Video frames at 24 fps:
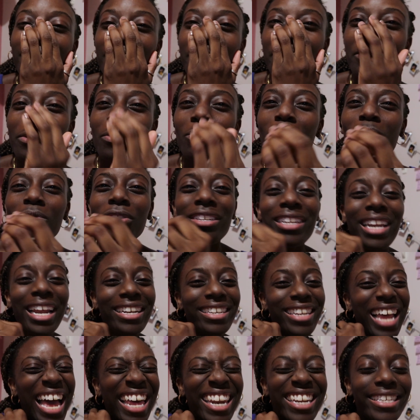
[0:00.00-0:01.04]

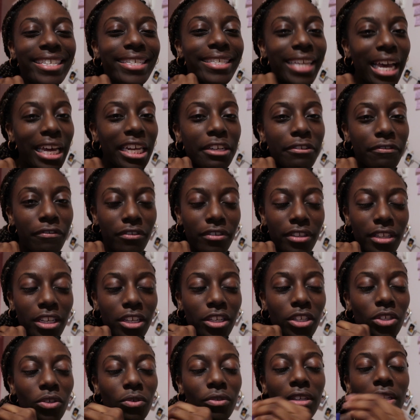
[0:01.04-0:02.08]
I didn't sign up for
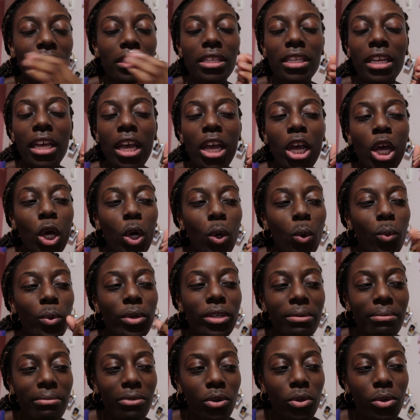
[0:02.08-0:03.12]
this. So this
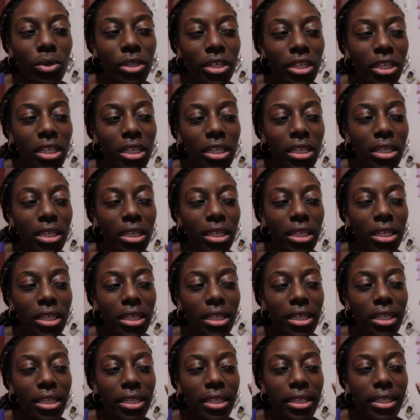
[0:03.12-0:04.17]
was more
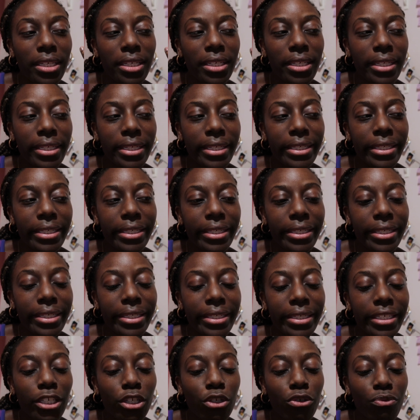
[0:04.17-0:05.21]

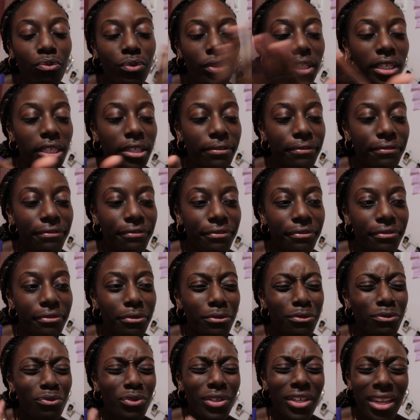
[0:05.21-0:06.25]
grief
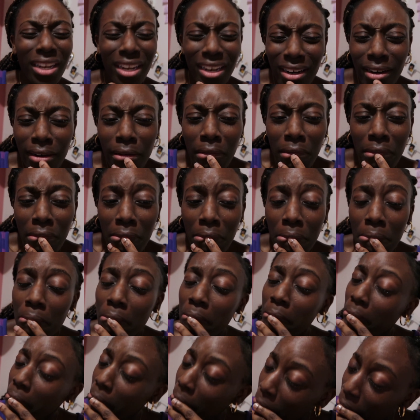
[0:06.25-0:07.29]
ridden.
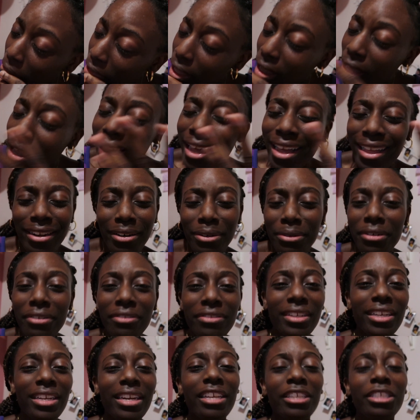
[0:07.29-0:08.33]
I don't
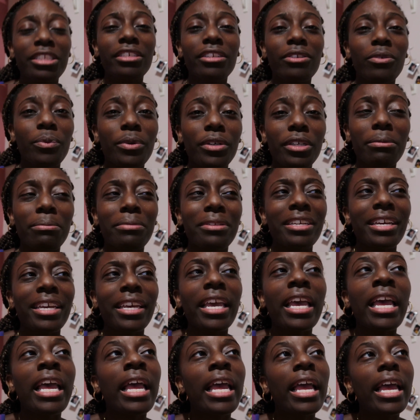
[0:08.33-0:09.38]
think that's a good word, but
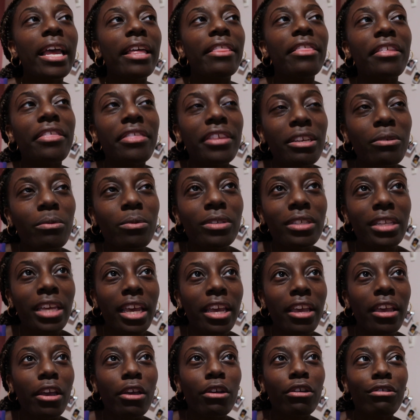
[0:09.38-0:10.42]
like, the thing was
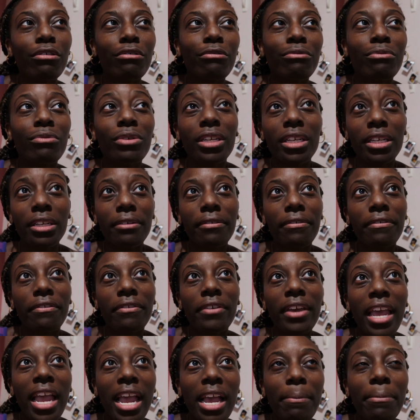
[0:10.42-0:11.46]
like grief.
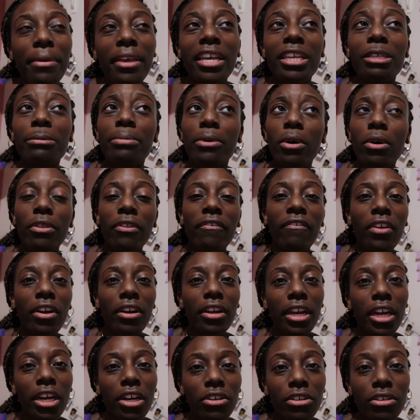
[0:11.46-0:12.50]
And because both of our
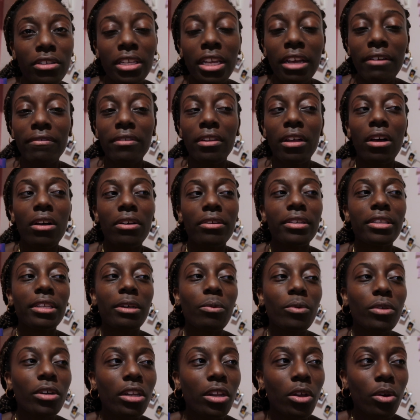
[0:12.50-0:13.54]
characters have lost
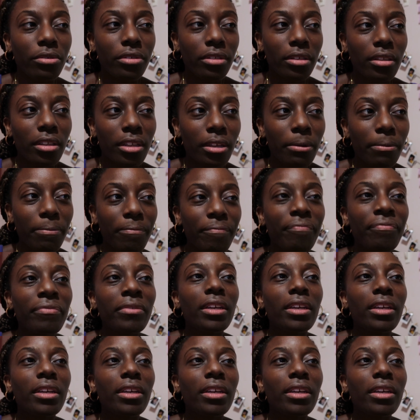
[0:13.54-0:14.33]
someone close to them